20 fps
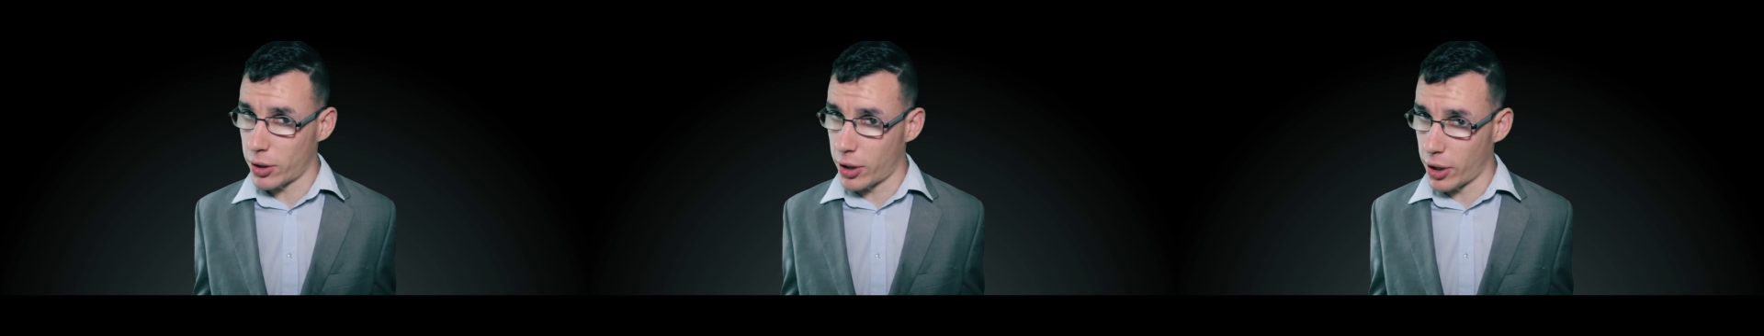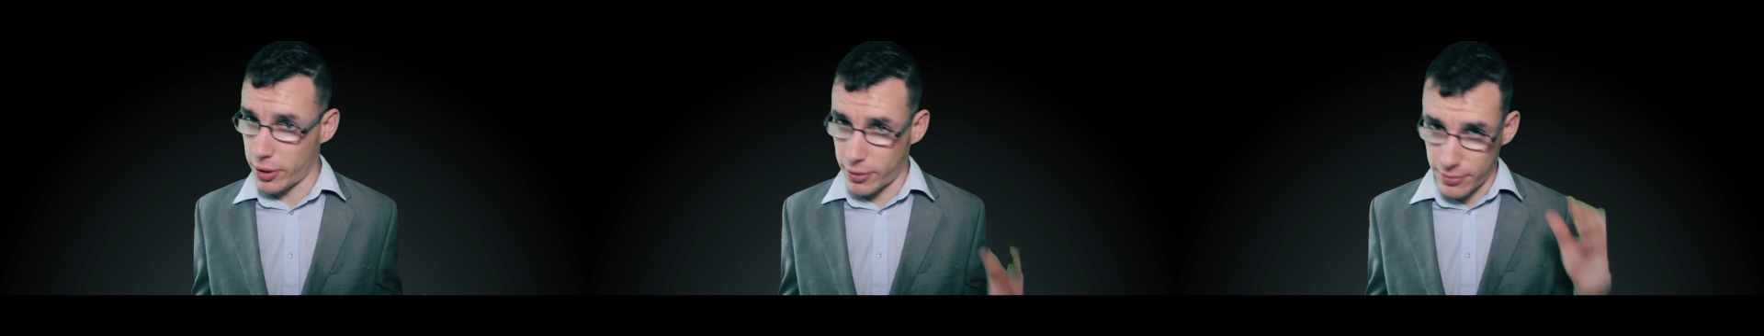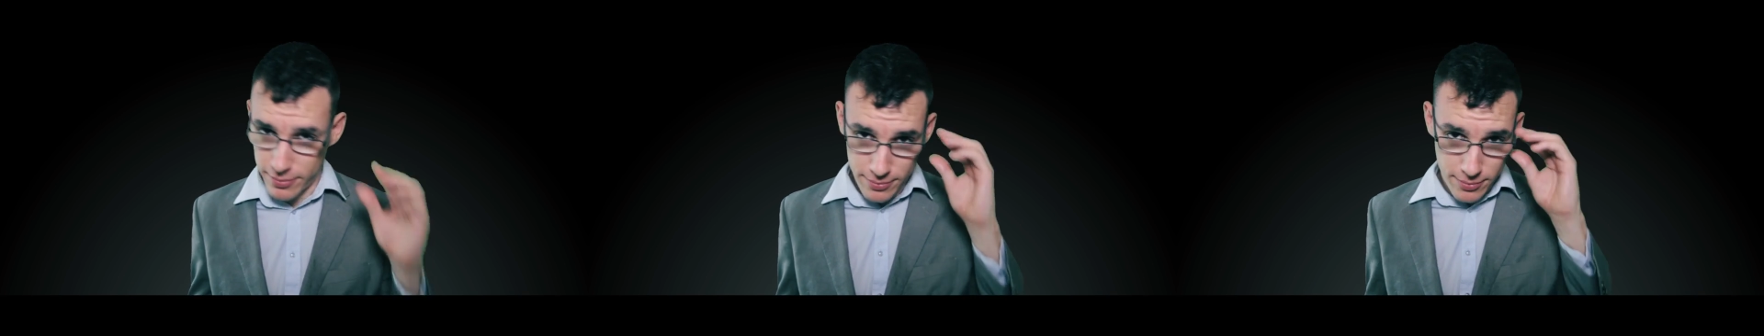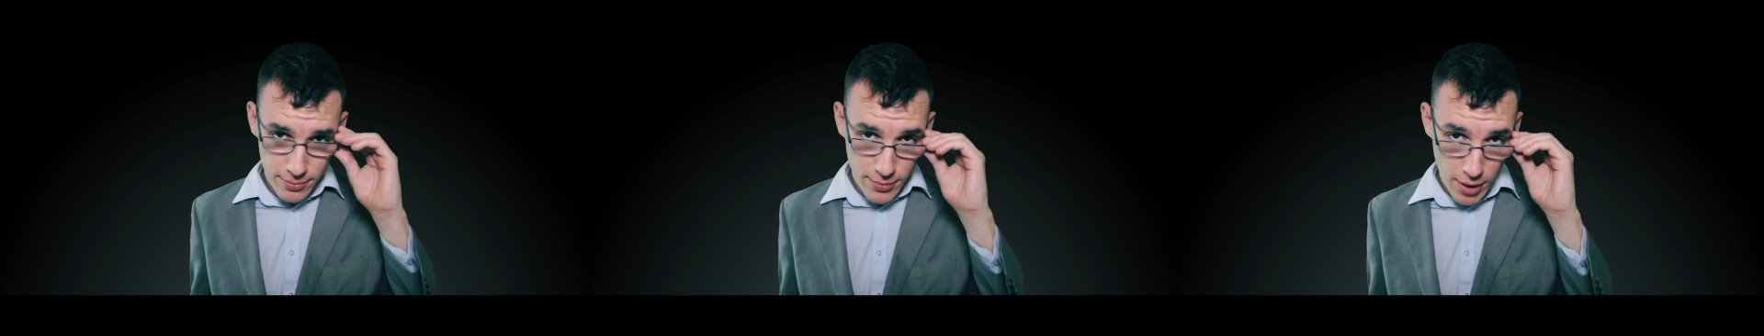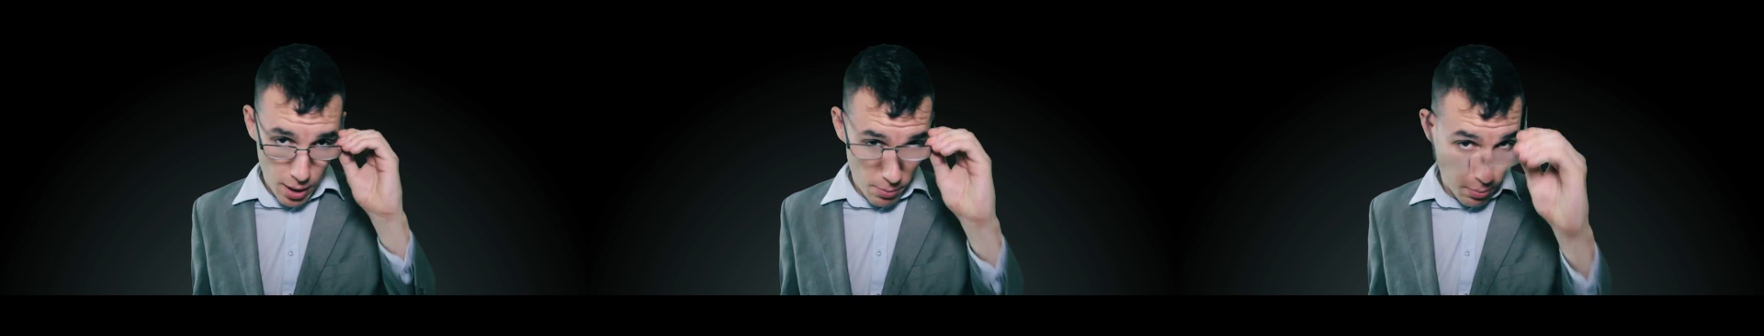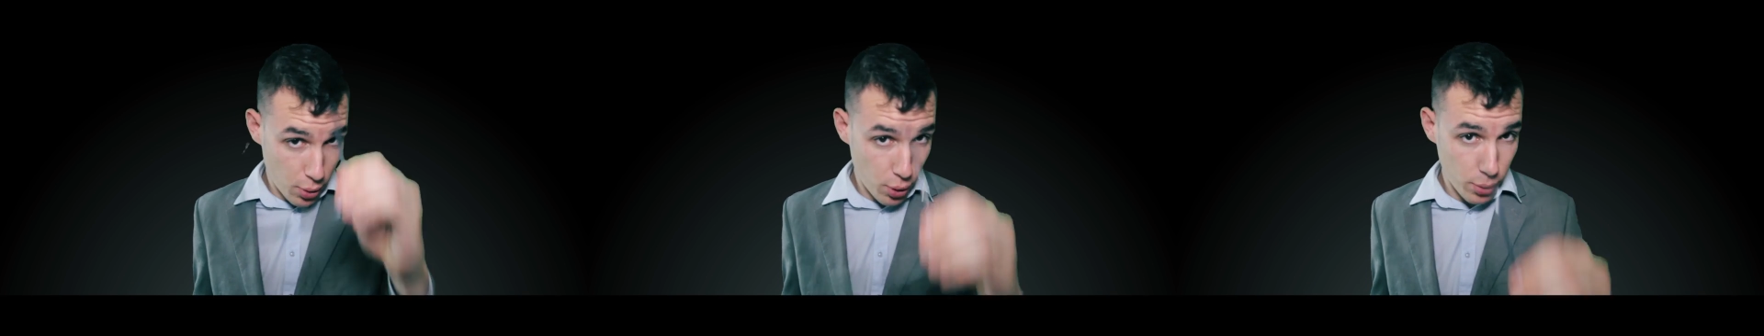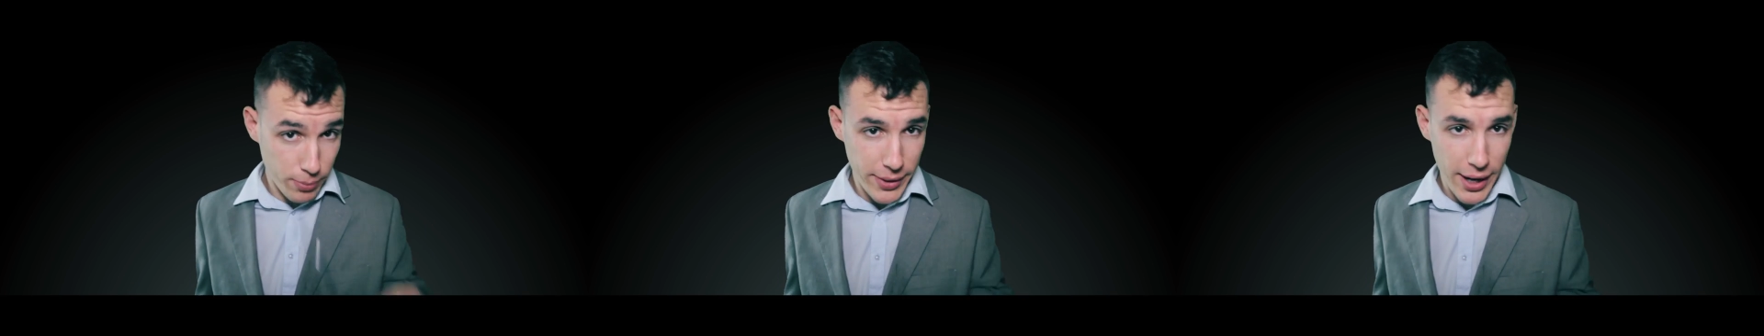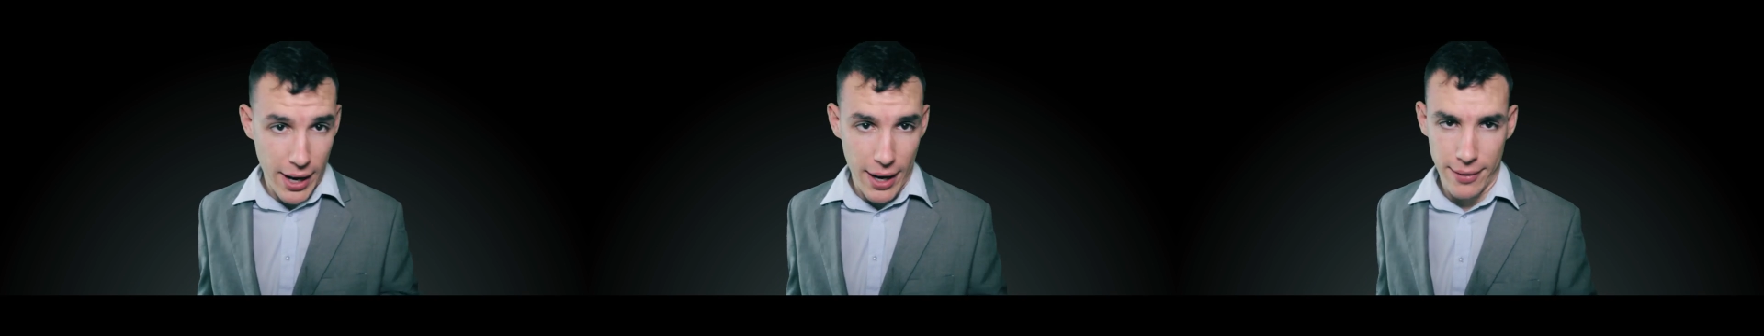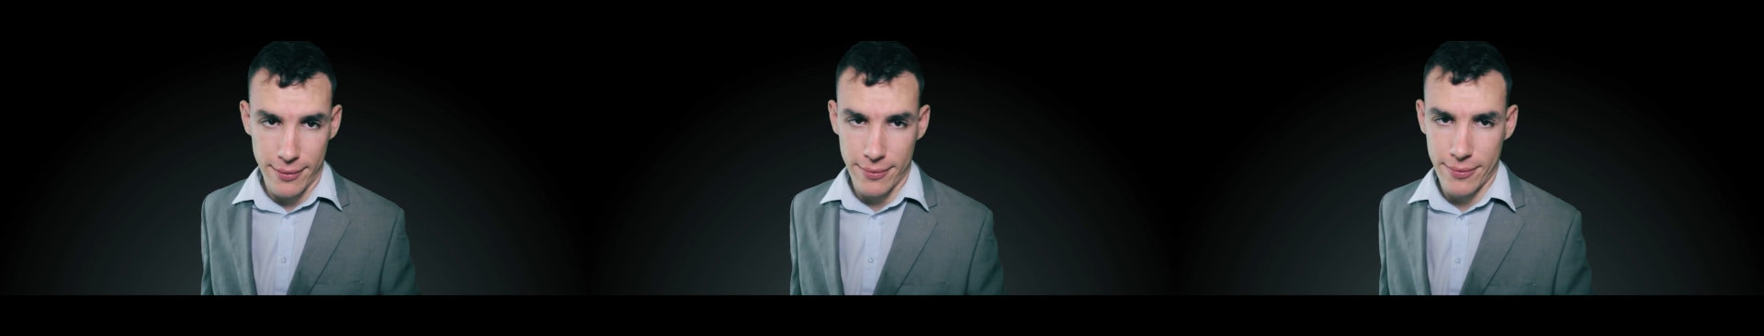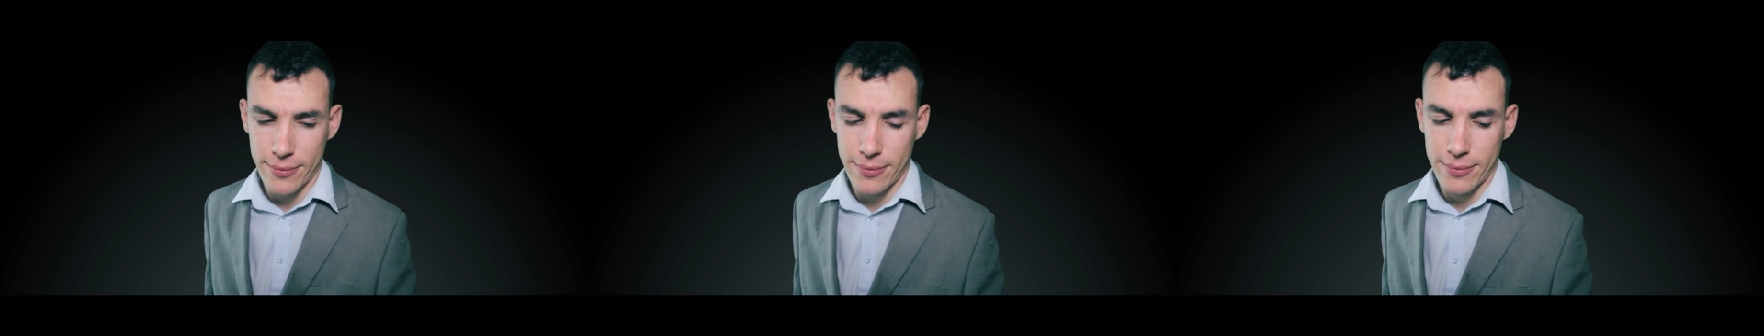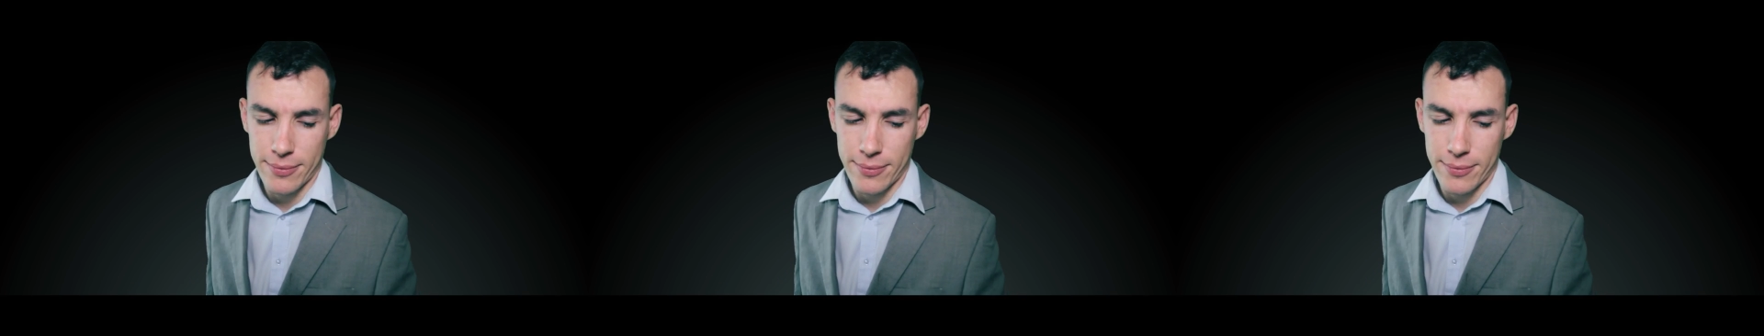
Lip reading: good. I'll put them down.